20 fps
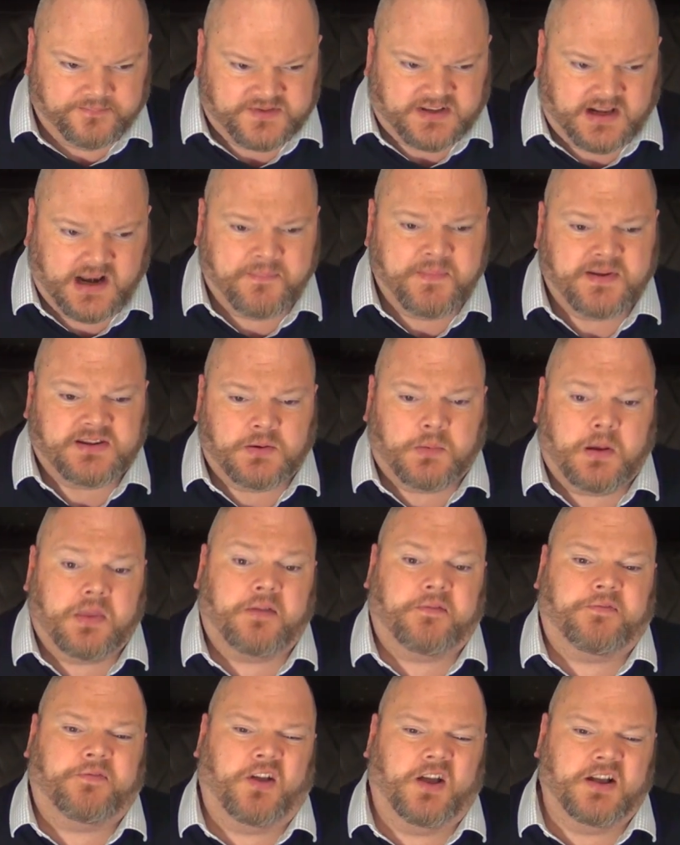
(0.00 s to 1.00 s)
So let me talk about
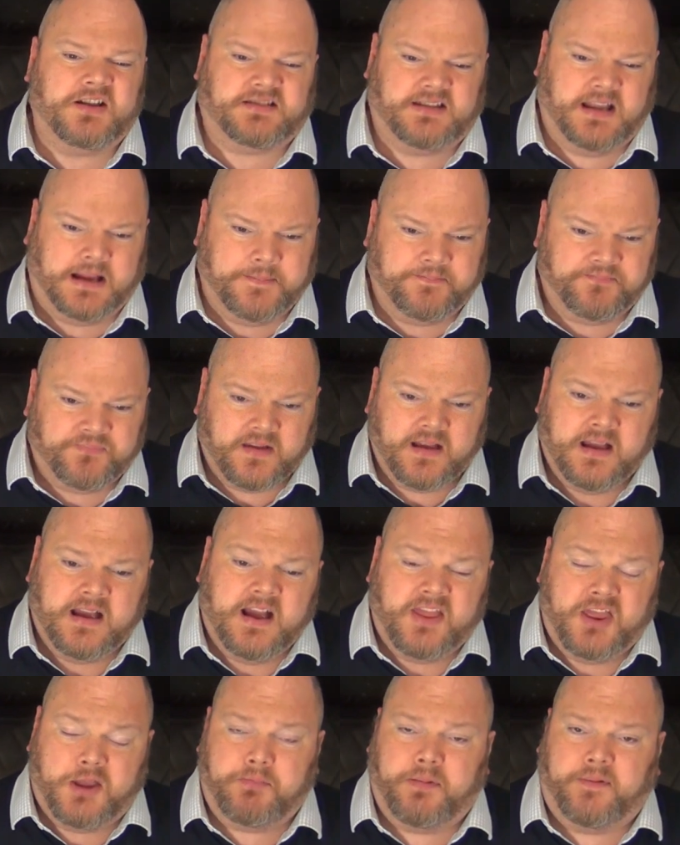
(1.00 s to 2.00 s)
the first thing,
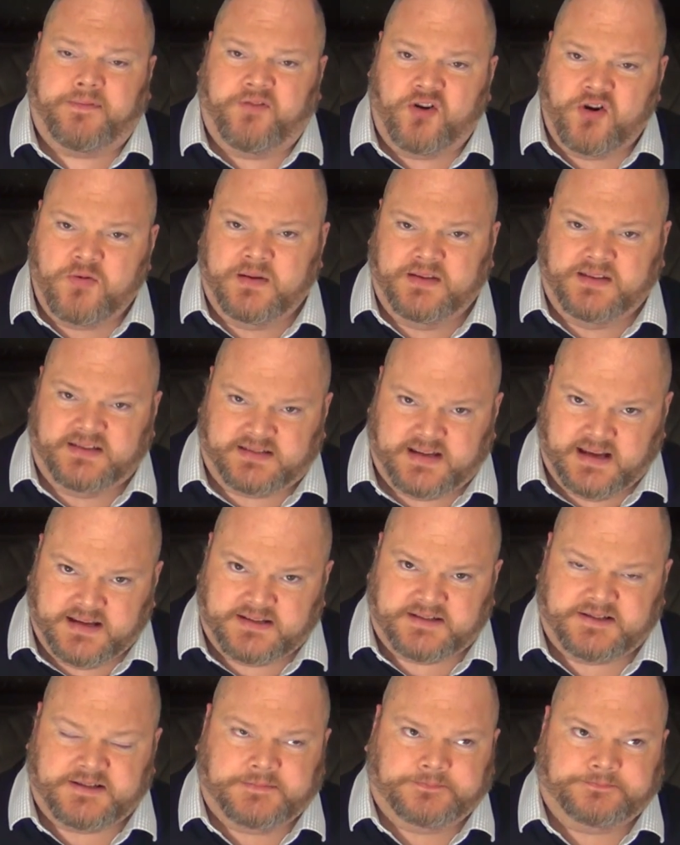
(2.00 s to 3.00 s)
the
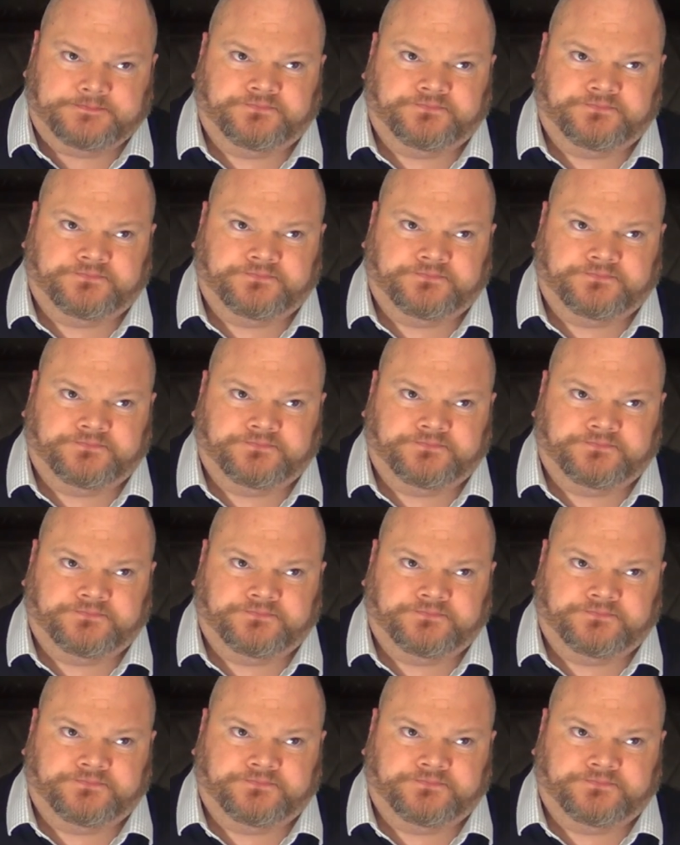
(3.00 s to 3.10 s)
performances.